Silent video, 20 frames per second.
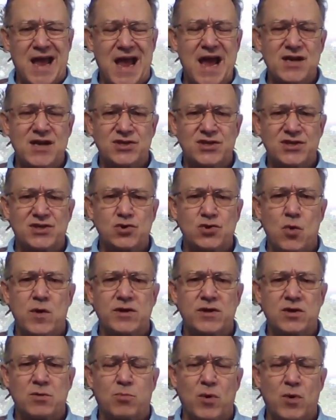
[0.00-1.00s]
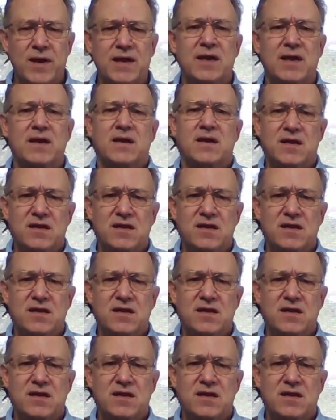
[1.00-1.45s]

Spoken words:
Ash is going to bring in